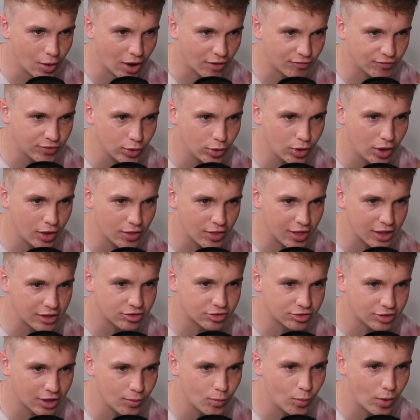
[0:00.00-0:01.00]
I feel like there's
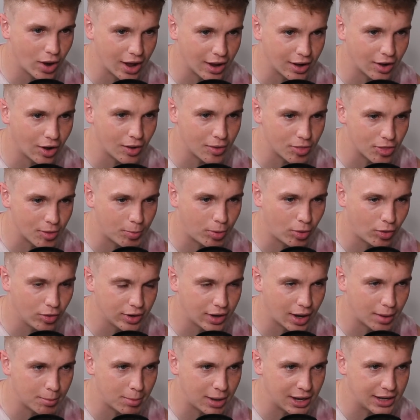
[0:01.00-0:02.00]
somewhere like the
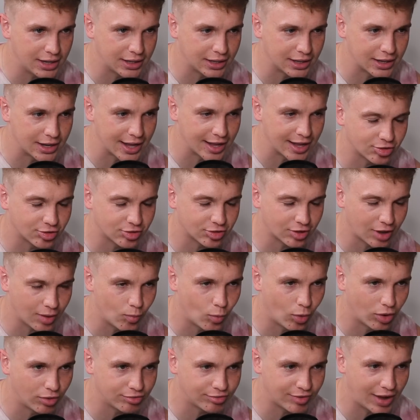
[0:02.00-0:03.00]
point I'm making
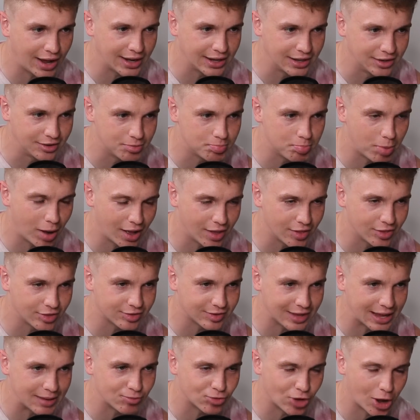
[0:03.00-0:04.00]
somewhat valid, but at the
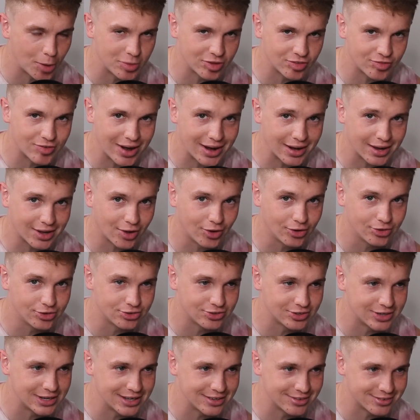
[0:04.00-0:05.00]
same time it's very
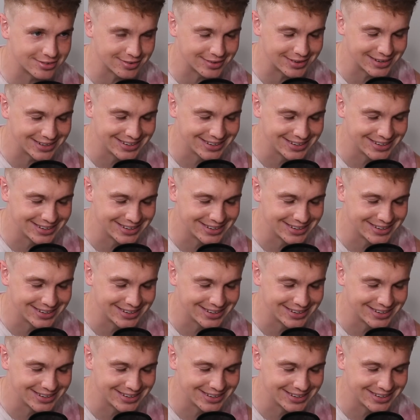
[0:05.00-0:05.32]
contradictory.